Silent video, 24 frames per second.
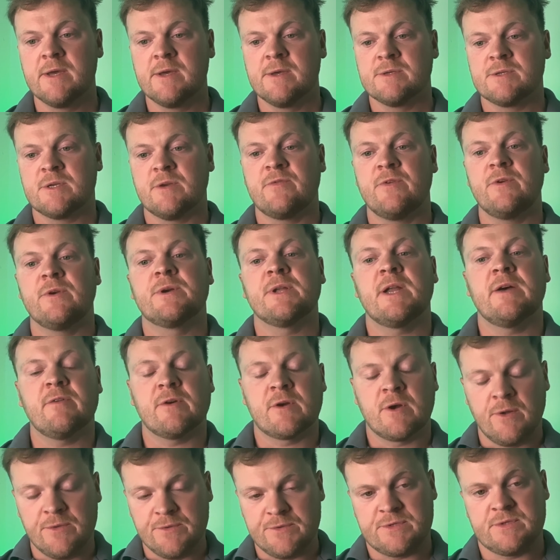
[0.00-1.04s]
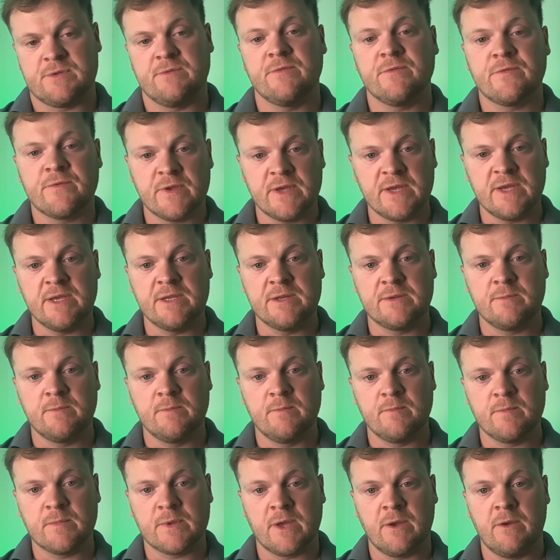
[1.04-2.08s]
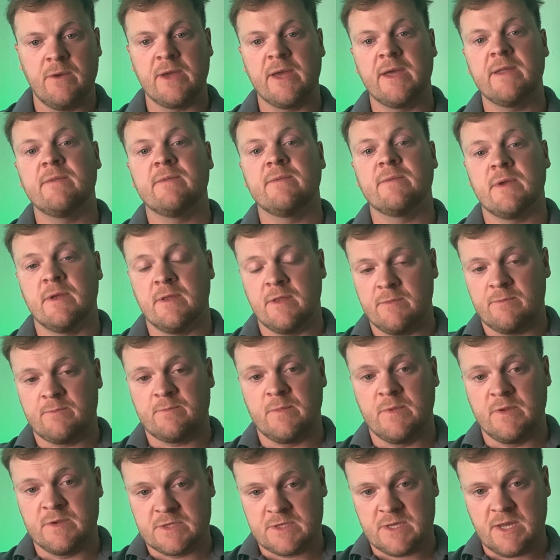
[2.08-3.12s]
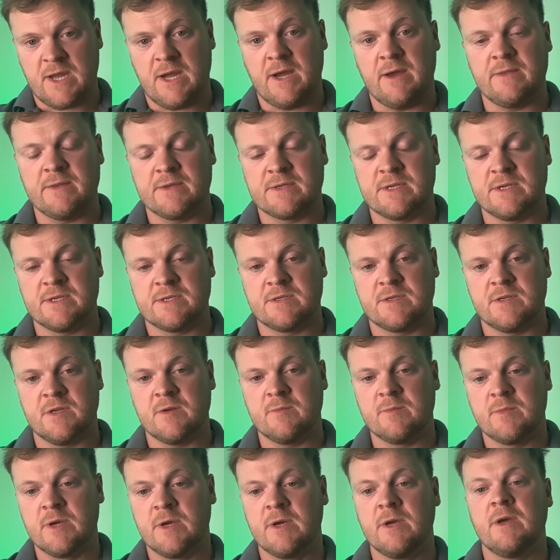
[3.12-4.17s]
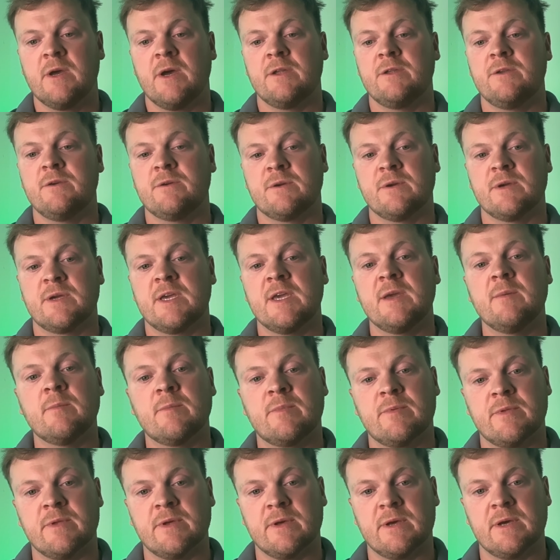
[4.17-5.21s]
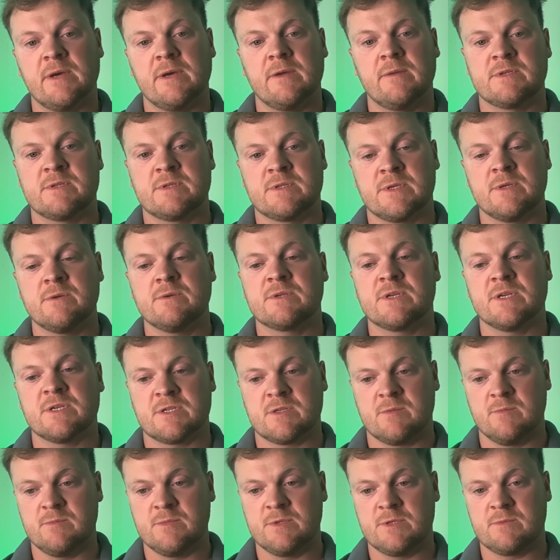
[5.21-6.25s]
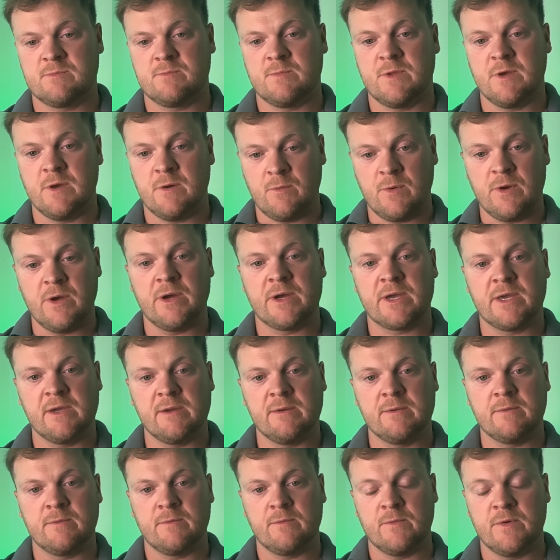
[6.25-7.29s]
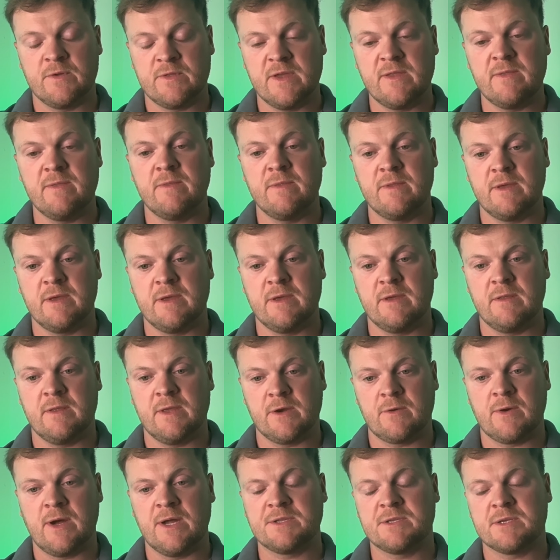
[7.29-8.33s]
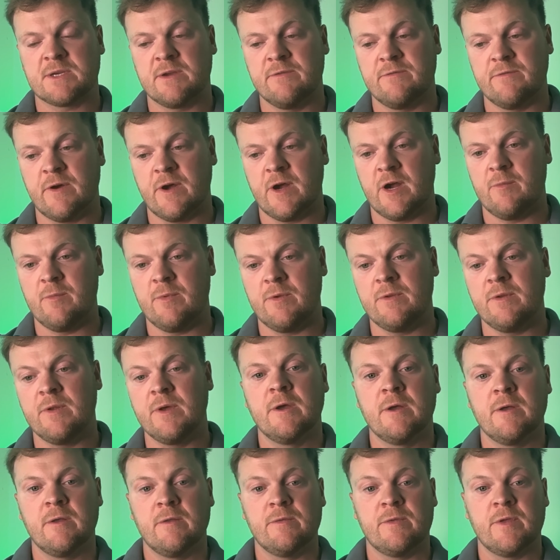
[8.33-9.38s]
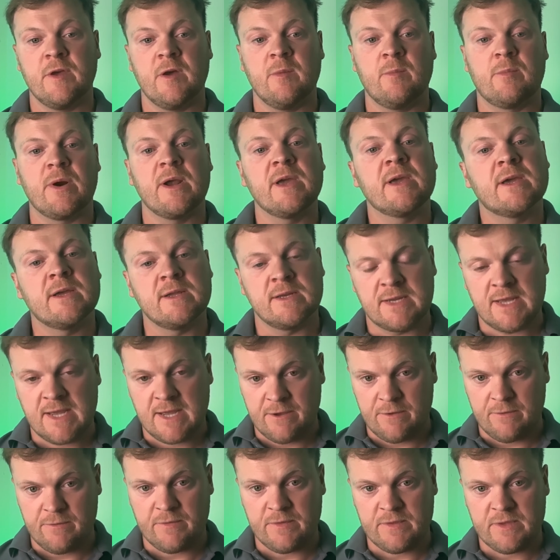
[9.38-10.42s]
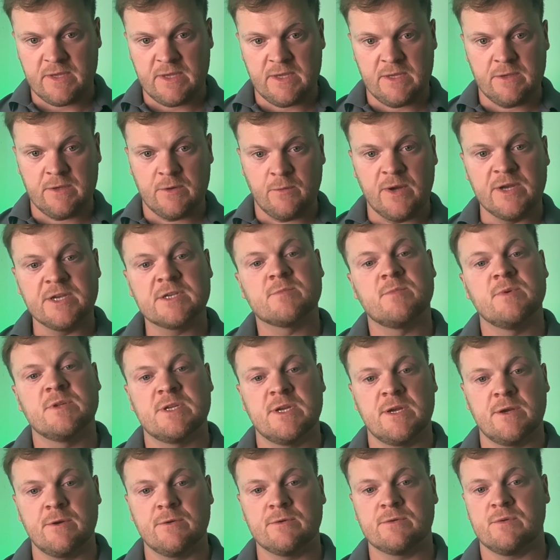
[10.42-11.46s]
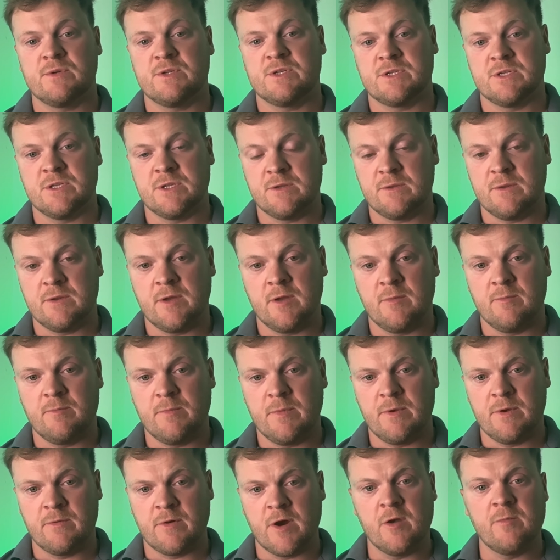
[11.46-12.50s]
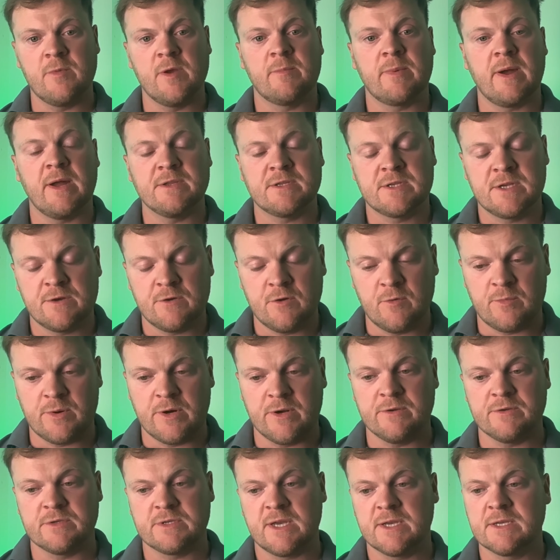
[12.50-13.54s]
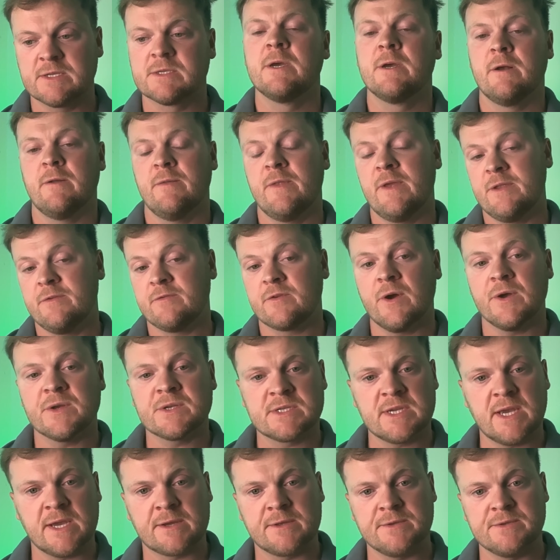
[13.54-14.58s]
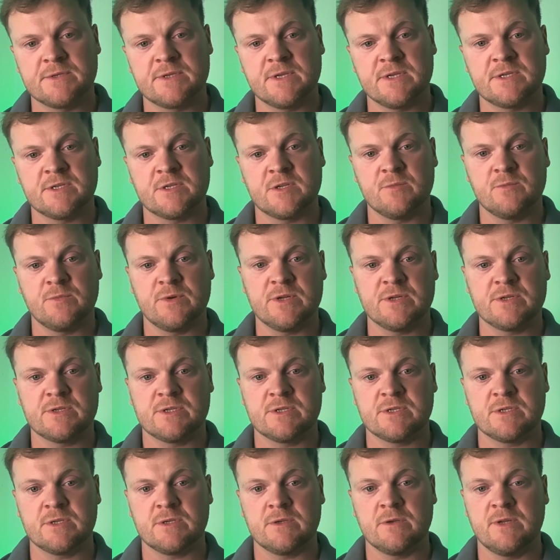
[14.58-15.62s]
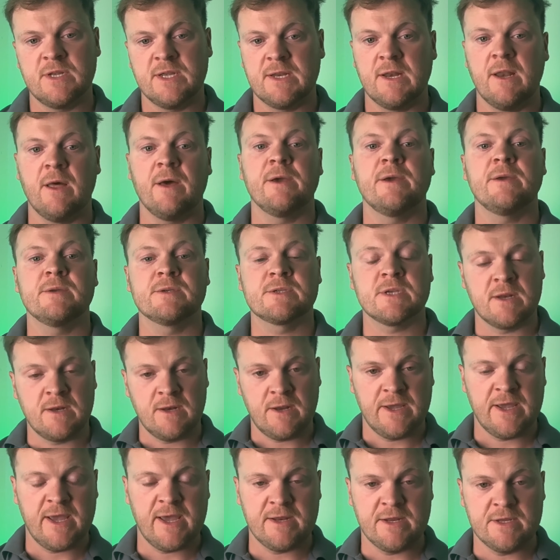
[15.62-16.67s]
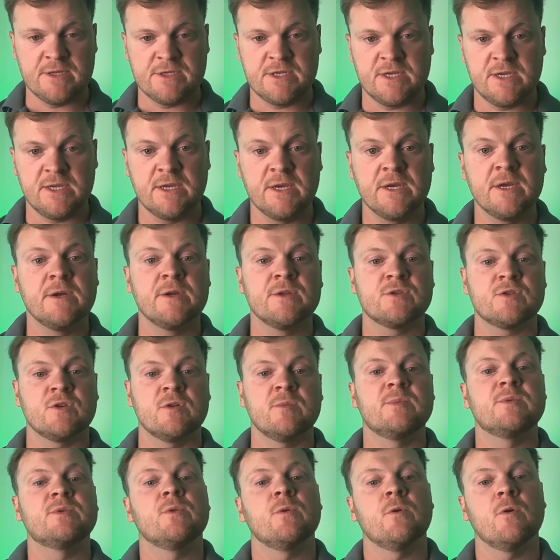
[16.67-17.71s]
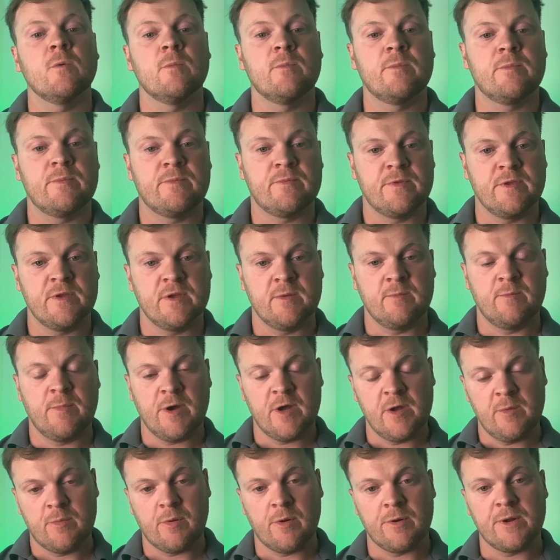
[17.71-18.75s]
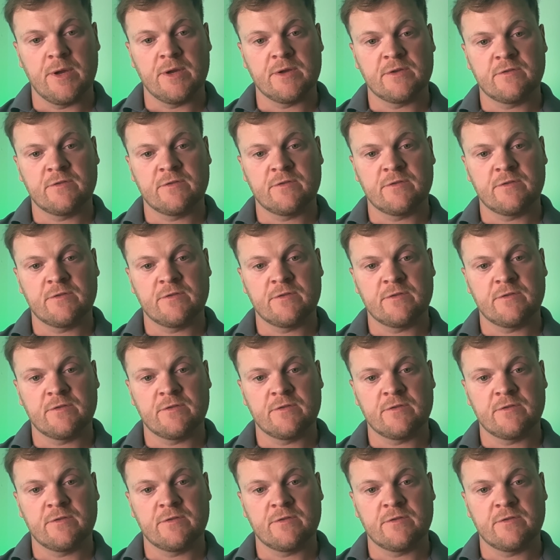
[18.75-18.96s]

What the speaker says: So if you can have a constant feed going in at the start of the system, and you can keep the two systems that are working within the aquatic environment that are breaking down the waste materials, which is an aerobic bacterial process. And then you've got a second system, which you need sunlight energy to absorb the byproducts